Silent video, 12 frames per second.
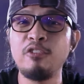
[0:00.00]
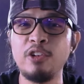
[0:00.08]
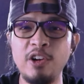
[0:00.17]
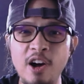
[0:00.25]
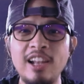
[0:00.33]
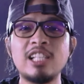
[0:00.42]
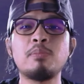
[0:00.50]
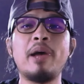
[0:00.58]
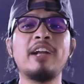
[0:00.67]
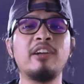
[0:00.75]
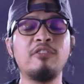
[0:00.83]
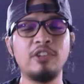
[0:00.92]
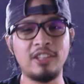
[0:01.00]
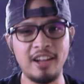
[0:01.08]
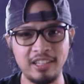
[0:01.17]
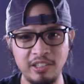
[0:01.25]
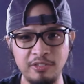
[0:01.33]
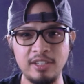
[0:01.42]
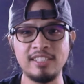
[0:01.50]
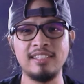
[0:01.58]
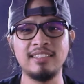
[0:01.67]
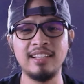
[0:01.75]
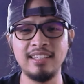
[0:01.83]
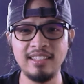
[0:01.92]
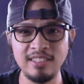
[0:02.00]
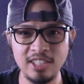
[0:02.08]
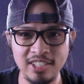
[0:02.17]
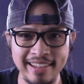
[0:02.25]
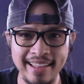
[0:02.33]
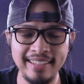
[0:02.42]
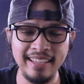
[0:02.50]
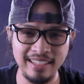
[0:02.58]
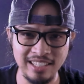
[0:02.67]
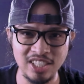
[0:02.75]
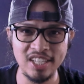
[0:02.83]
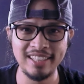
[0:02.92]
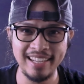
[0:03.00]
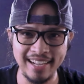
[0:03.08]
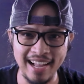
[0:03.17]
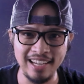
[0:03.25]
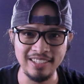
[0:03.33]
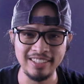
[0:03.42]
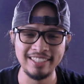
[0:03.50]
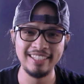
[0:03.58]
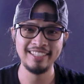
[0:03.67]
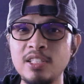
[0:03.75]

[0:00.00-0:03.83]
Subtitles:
for all aspiring photographers that can understand English and Tagalog.